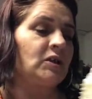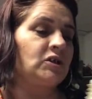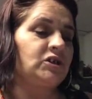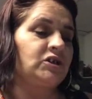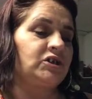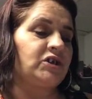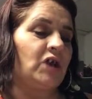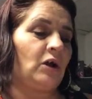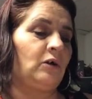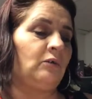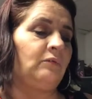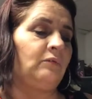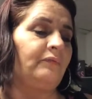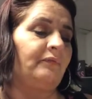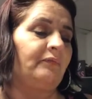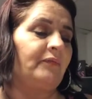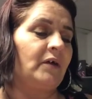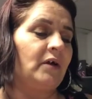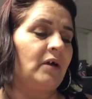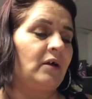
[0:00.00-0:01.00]
shelf.
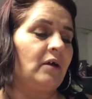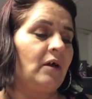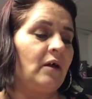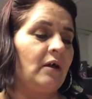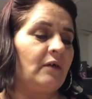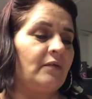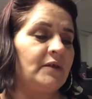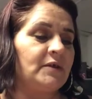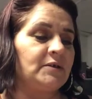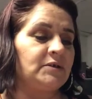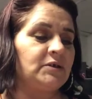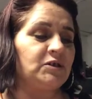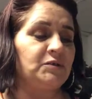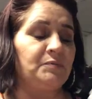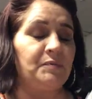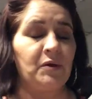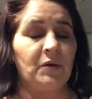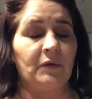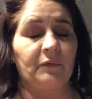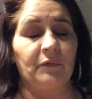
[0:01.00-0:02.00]
This is
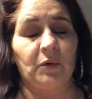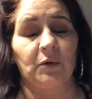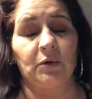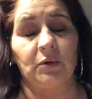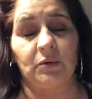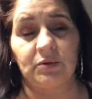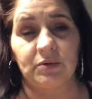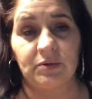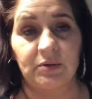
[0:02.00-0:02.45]
beautiful.